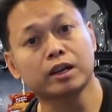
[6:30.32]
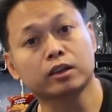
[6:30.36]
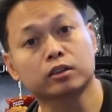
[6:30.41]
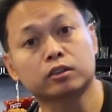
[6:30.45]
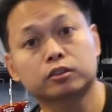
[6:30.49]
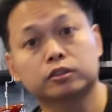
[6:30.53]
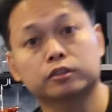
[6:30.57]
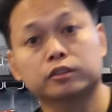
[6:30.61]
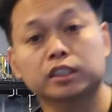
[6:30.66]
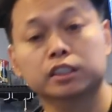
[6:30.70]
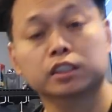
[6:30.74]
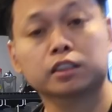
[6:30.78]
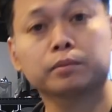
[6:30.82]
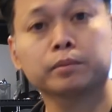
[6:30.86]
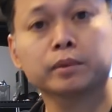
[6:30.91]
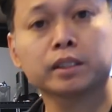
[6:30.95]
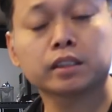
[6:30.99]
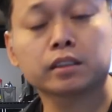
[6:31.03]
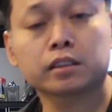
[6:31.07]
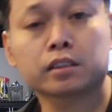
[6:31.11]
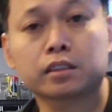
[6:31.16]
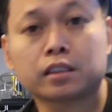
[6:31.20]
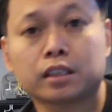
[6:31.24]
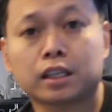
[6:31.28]
around
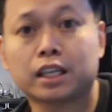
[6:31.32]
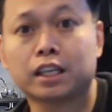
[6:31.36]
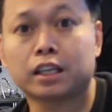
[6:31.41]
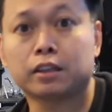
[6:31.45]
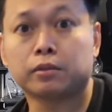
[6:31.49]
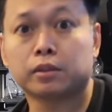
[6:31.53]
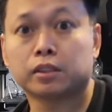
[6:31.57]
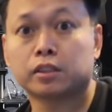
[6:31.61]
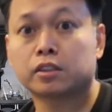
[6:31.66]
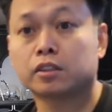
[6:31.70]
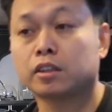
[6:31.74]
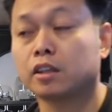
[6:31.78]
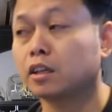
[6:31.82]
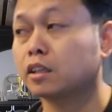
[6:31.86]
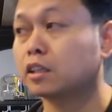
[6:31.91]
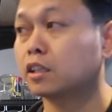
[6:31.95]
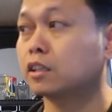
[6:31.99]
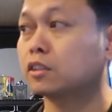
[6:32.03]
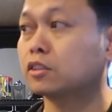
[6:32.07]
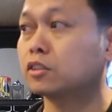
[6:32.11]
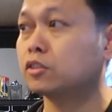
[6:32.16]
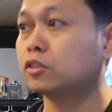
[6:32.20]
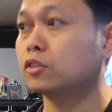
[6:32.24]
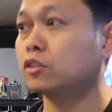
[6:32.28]
Christmas, I was
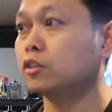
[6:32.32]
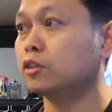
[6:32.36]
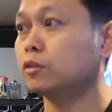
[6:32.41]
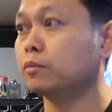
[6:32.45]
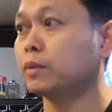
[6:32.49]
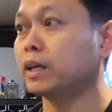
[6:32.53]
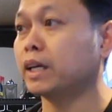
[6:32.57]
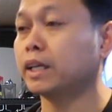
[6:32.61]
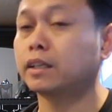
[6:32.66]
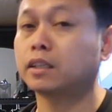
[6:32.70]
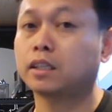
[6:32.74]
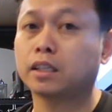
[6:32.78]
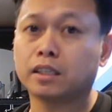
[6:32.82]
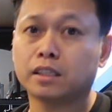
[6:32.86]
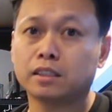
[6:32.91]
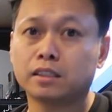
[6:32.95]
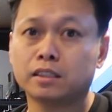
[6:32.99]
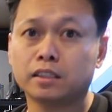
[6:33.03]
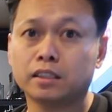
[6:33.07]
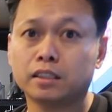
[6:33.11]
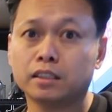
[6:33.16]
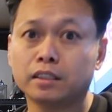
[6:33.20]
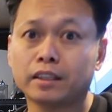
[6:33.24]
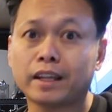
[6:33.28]
talking to my
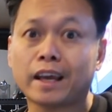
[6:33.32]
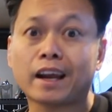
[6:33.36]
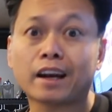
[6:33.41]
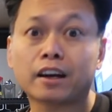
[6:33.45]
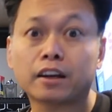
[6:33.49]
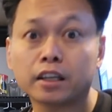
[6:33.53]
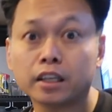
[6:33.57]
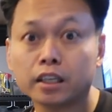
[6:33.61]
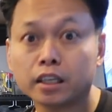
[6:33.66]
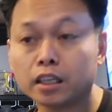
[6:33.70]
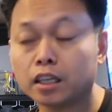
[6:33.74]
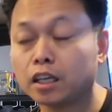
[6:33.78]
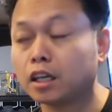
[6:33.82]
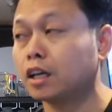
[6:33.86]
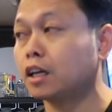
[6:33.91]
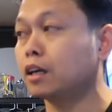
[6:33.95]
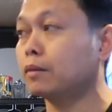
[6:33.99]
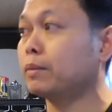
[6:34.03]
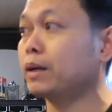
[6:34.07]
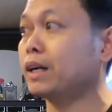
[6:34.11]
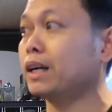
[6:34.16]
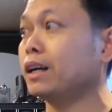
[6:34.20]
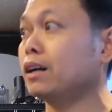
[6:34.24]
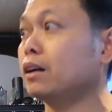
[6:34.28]
cousin, Naria,
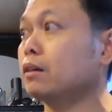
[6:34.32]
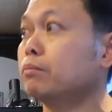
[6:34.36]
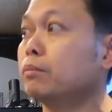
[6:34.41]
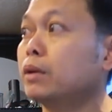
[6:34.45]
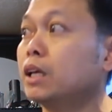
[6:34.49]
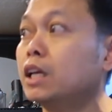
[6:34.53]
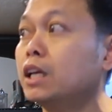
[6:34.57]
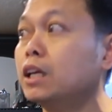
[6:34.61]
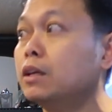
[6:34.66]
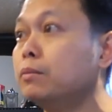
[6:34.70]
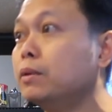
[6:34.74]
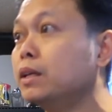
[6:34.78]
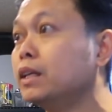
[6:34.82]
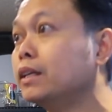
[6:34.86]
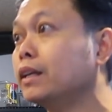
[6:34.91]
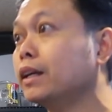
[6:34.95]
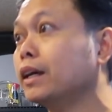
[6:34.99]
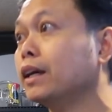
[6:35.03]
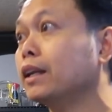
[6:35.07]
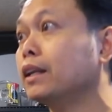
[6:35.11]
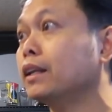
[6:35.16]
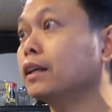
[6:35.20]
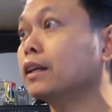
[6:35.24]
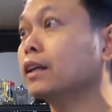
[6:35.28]
about maybe
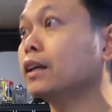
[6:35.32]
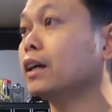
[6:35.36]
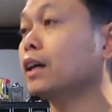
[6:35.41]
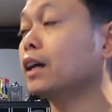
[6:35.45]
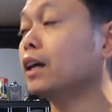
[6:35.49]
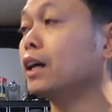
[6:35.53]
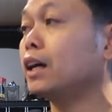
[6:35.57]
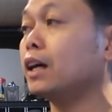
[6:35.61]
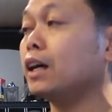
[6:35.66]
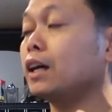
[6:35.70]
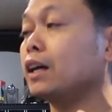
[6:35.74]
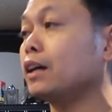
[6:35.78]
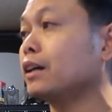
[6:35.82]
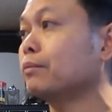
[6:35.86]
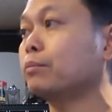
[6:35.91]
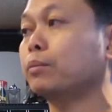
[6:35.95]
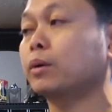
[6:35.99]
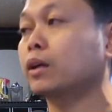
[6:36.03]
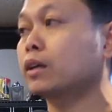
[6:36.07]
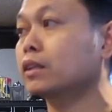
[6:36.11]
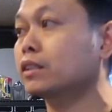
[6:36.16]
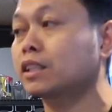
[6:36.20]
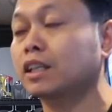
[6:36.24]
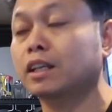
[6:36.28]
getting a
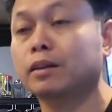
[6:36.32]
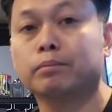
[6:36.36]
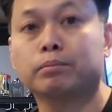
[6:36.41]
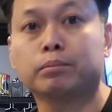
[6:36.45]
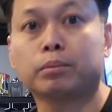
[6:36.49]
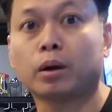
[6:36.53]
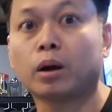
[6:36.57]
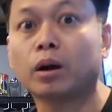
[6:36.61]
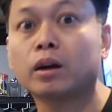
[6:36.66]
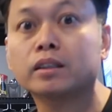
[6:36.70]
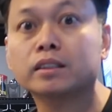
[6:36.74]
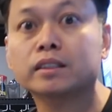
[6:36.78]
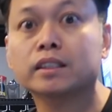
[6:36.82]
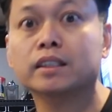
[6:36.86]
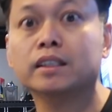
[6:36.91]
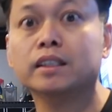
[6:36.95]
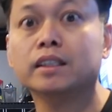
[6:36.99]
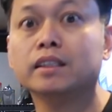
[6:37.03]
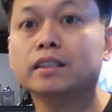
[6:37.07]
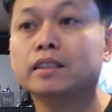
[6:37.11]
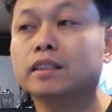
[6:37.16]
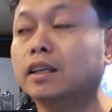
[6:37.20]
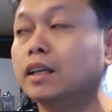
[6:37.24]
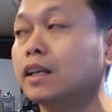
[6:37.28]
part-time
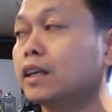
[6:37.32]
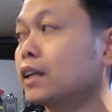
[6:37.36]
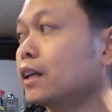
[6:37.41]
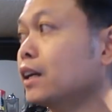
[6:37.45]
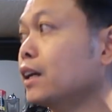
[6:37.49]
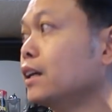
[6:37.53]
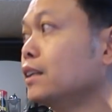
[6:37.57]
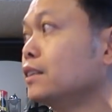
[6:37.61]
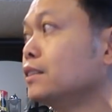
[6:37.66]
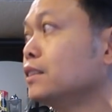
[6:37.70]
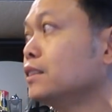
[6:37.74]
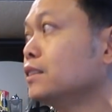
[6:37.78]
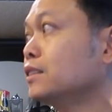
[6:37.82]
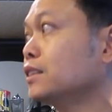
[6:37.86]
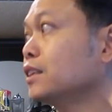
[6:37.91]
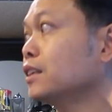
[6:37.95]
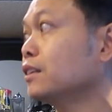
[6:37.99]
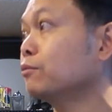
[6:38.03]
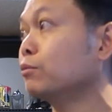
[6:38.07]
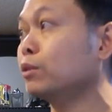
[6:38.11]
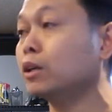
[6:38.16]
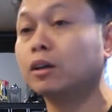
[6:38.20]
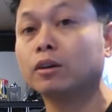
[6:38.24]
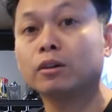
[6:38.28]
bartending gig. And she
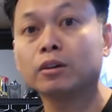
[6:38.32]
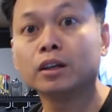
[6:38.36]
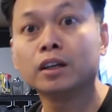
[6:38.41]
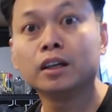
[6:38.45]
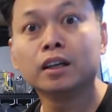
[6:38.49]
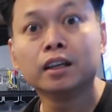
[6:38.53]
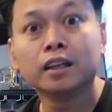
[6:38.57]
said, well,